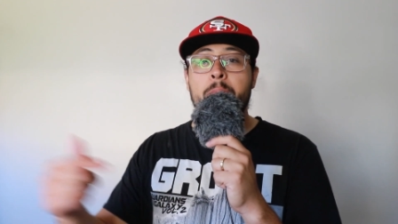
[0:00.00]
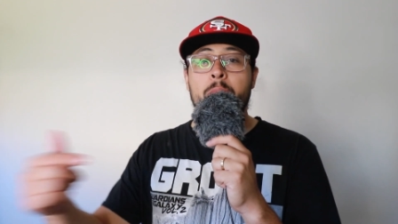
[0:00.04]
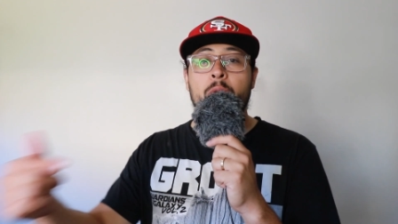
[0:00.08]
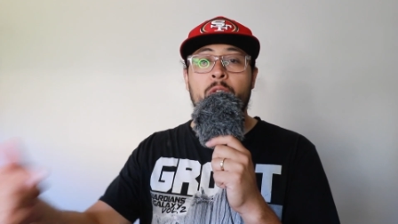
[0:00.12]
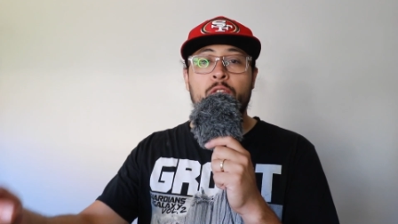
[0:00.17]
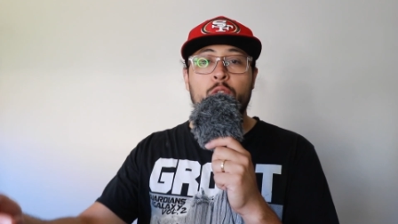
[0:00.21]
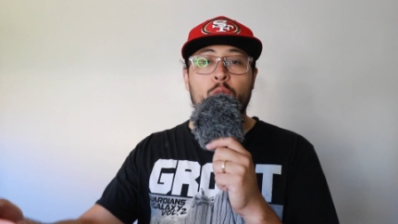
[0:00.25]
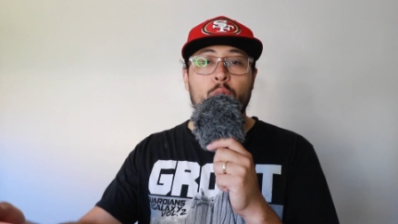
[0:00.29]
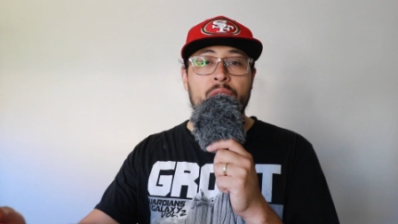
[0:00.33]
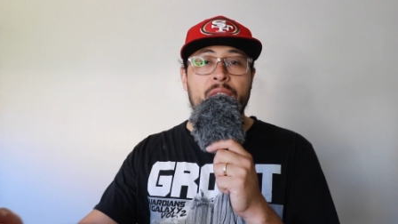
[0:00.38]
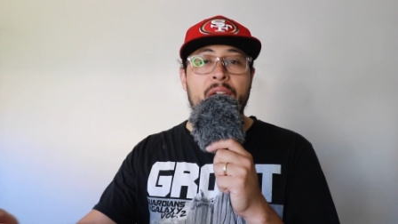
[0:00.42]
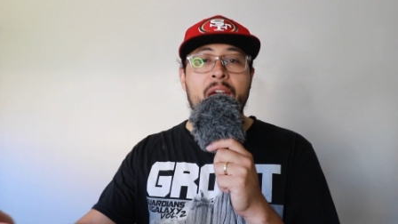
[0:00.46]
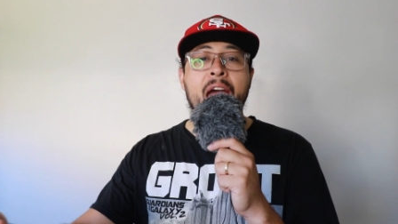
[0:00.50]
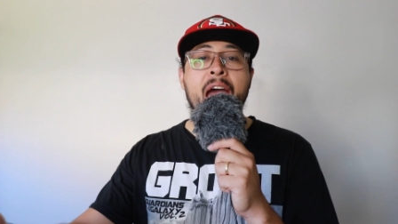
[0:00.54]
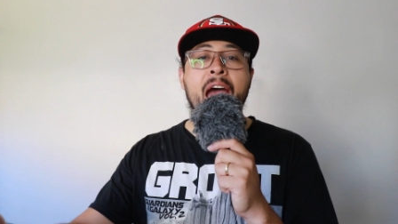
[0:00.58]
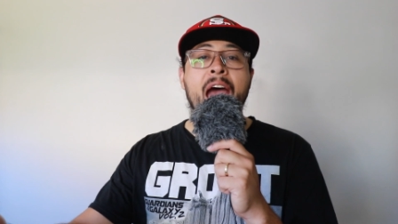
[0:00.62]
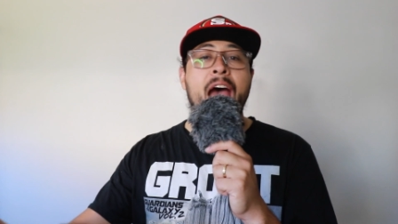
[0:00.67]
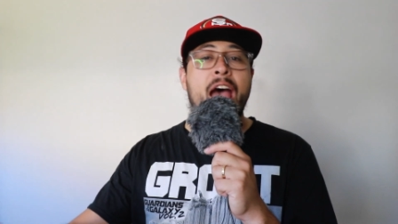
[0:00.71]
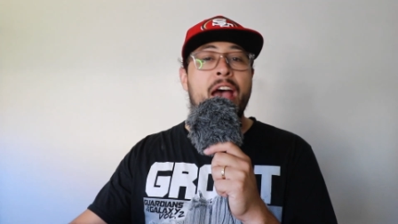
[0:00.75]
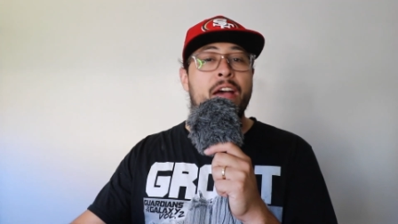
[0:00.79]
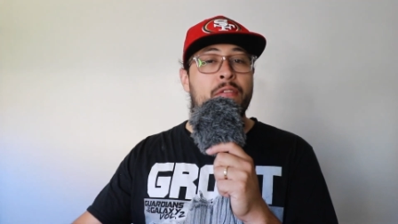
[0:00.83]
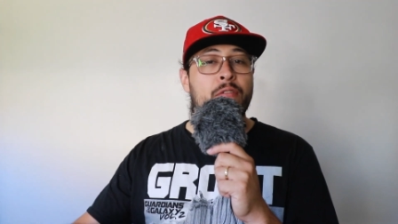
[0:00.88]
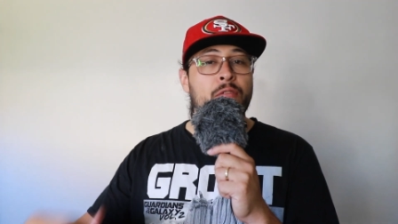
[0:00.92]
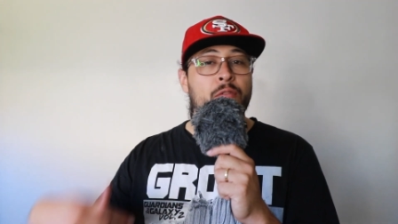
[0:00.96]
before the
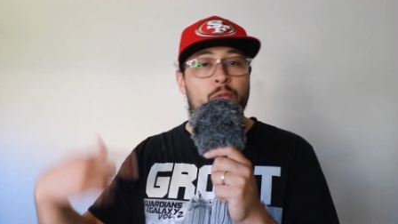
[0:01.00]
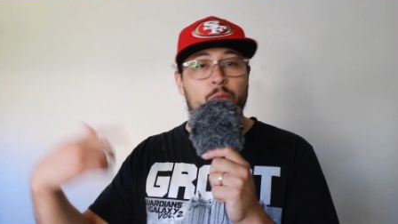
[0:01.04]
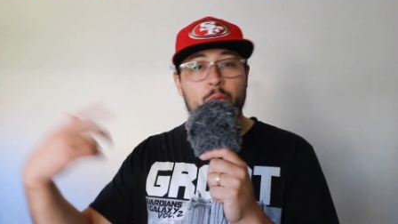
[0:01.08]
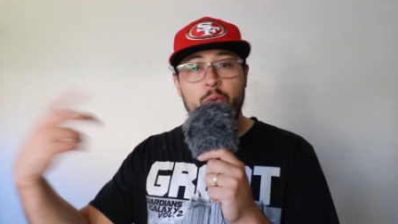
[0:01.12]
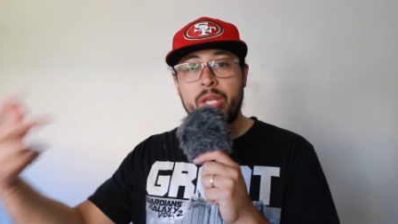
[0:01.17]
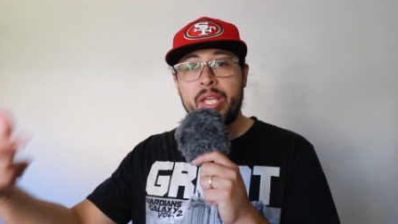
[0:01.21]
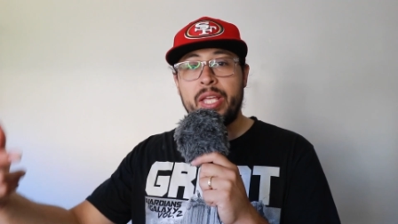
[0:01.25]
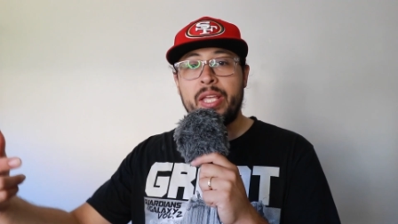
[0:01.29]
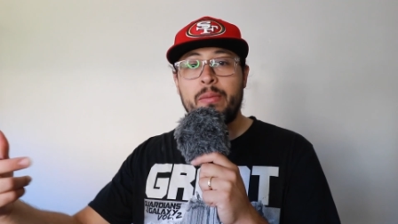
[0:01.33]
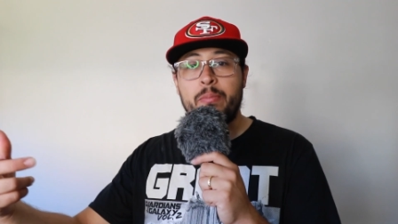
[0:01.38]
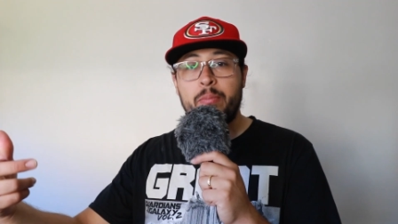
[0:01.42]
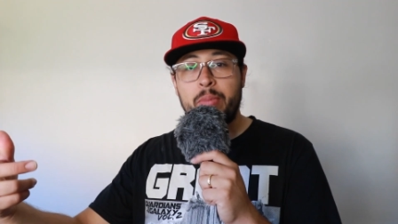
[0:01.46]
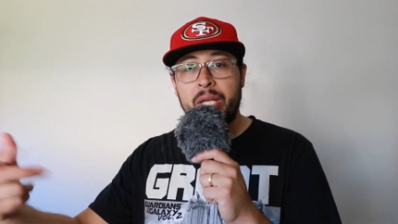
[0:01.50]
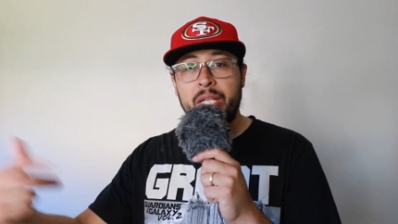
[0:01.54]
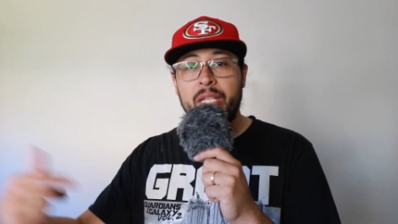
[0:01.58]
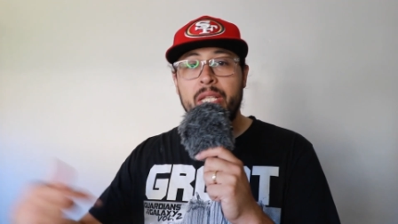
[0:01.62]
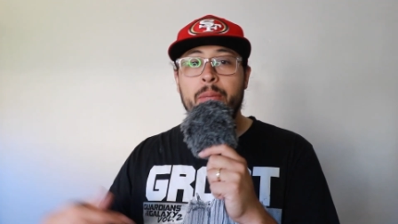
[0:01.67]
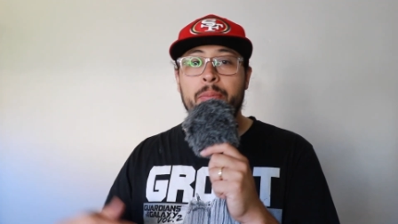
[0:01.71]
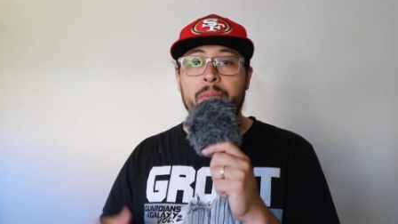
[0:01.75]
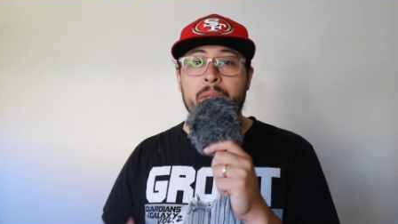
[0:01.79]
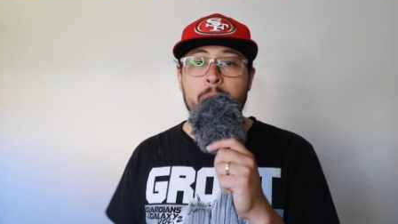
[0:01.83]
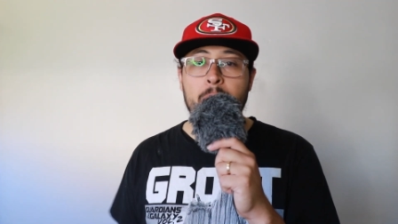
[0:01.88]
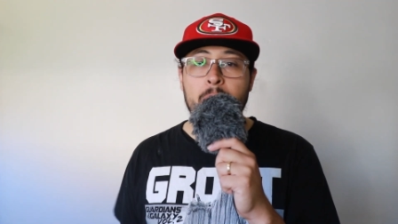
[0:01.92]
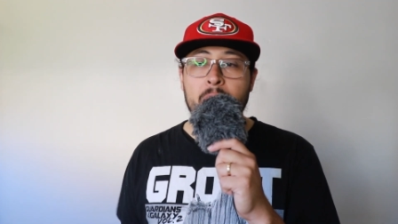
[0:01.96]
half, we picked
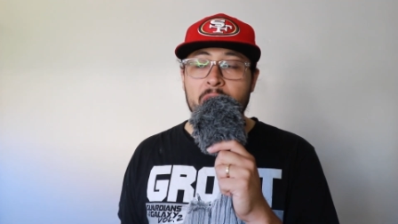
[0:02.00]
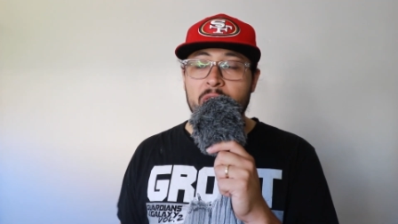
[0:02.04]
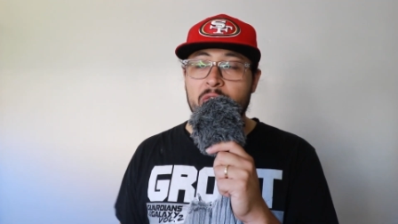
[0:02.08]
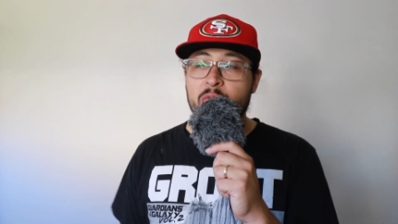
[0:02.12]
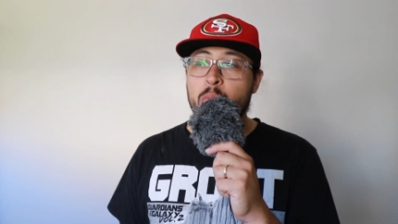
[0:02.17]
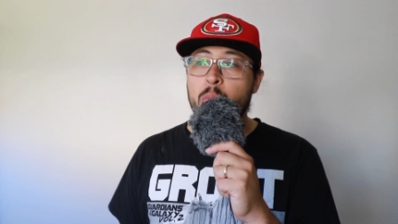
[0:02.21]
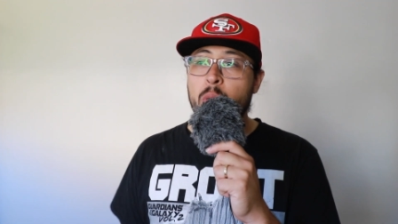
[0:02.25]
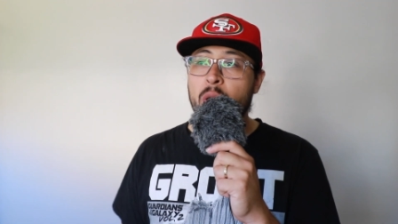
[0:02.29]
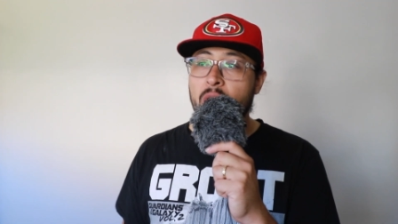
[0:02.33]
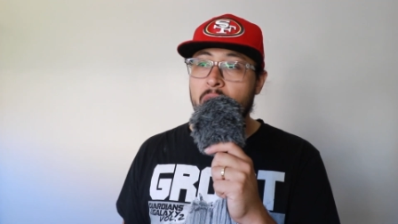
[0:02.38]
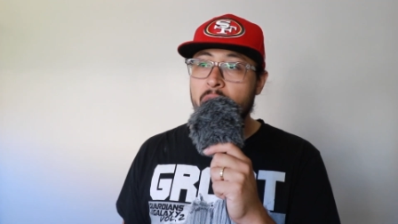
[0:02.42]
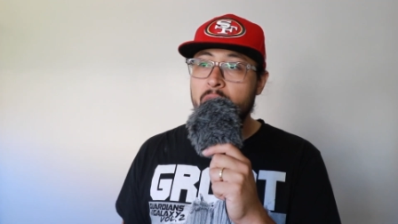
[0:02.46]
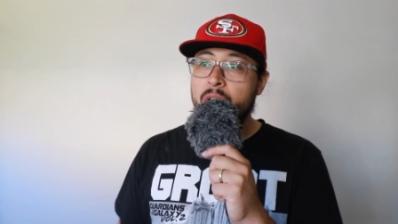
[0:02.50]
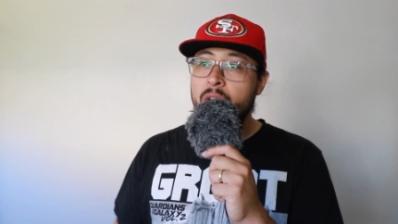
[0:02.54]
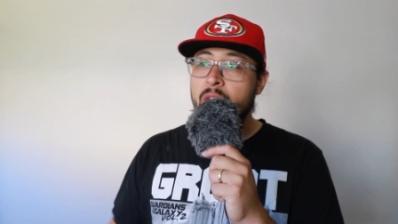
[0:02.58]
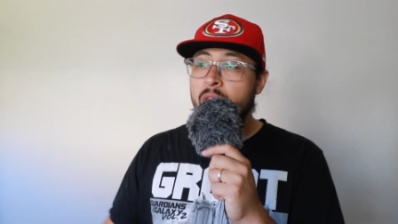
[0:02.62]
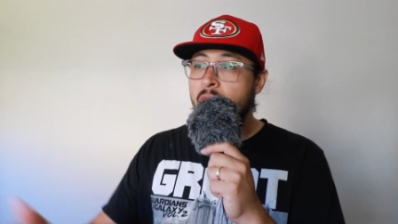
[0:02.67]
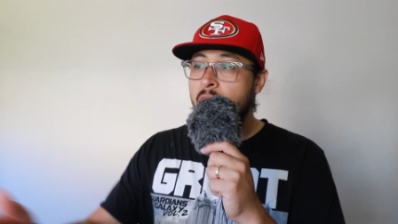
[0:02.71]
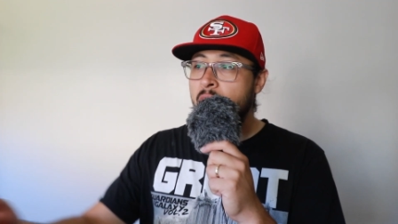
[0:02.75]
up the muff punt,